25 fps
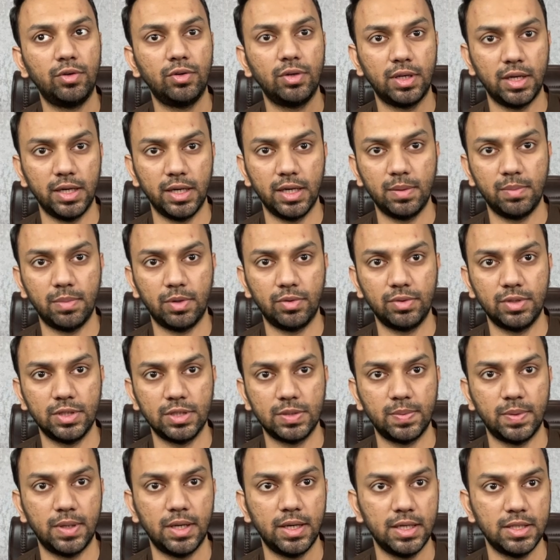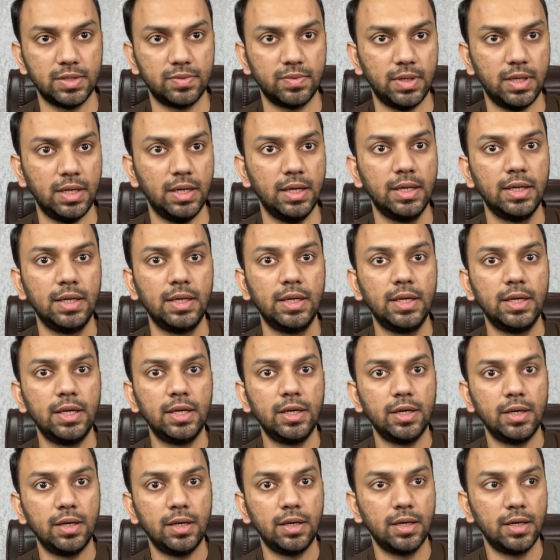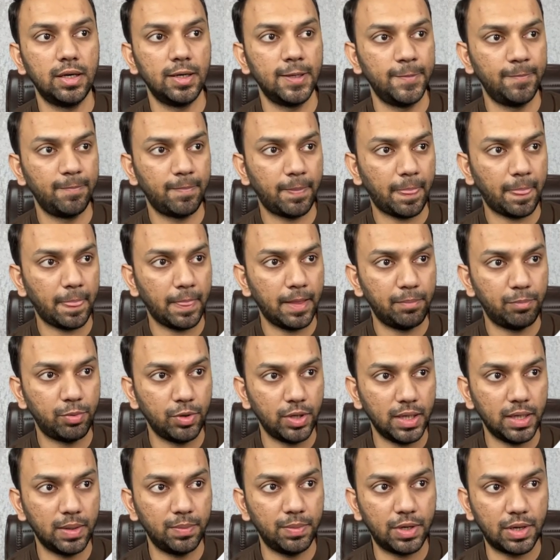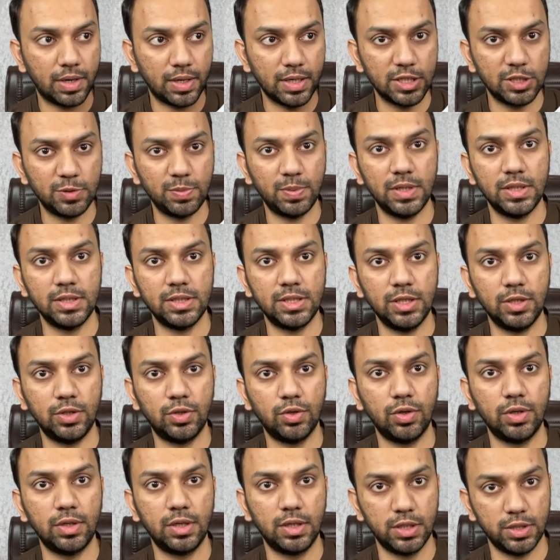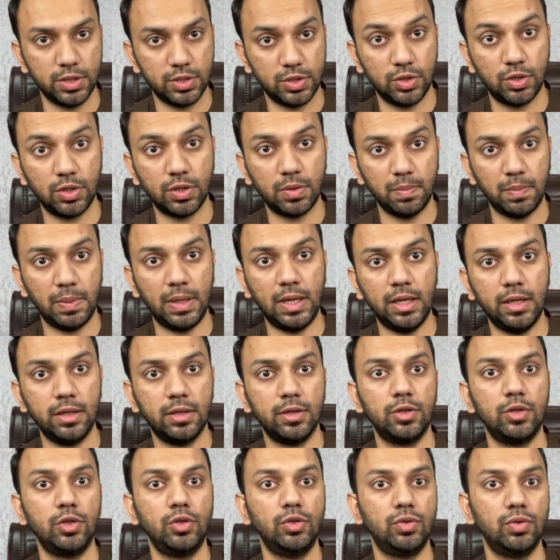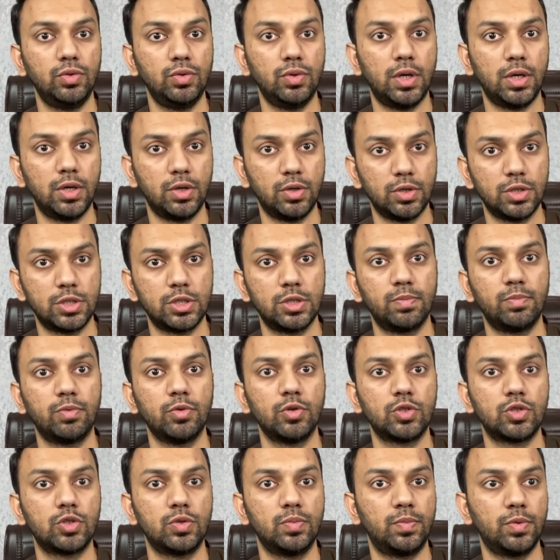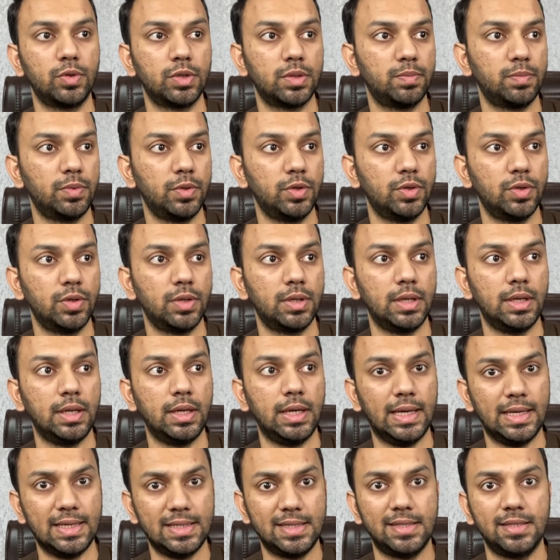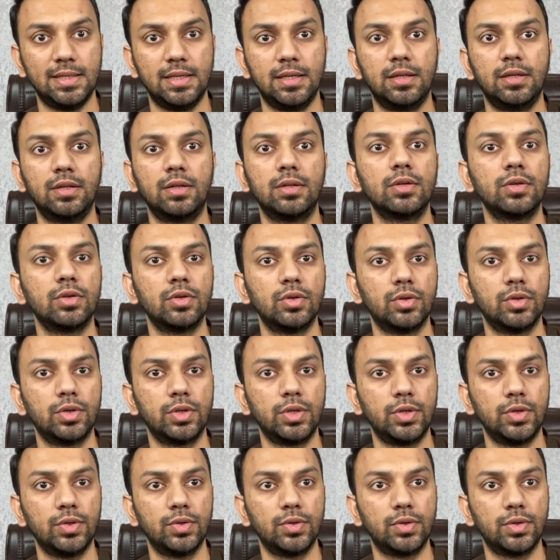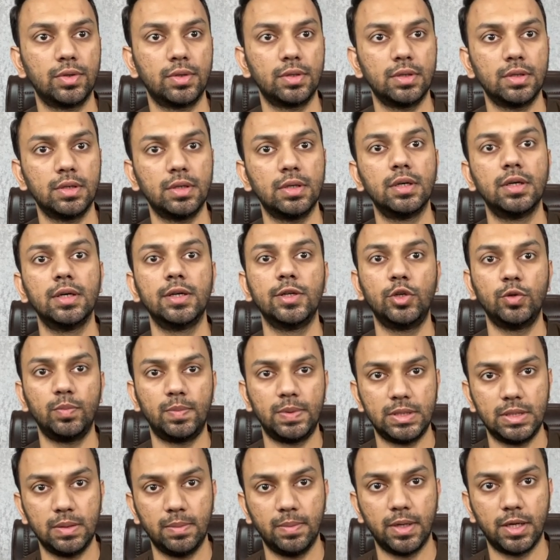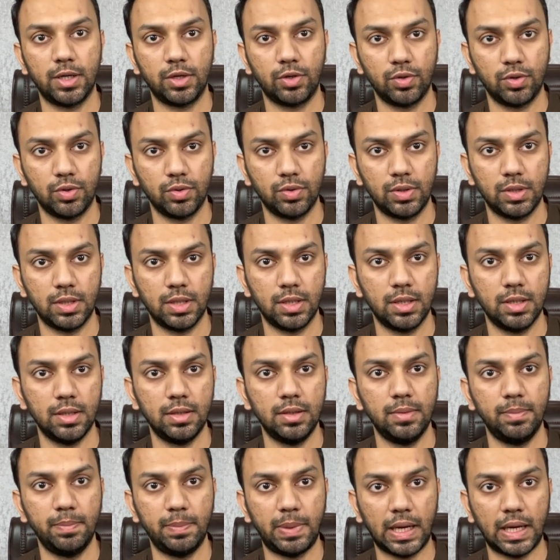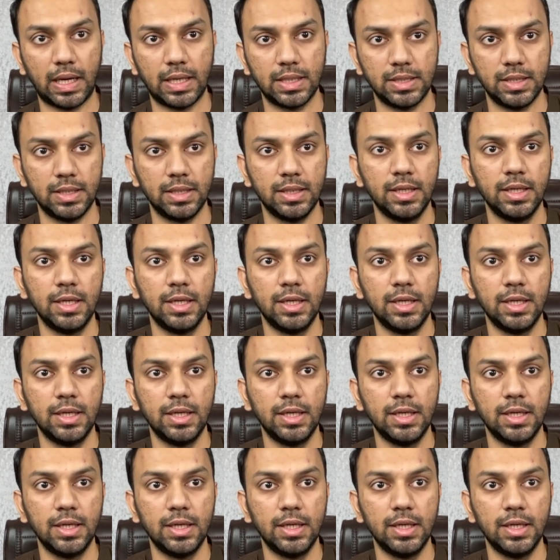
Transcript: to clear about this part as well. Putting up a transparency code does not mean you are not supposed to put up your SN or your UPC barcode on the packaging.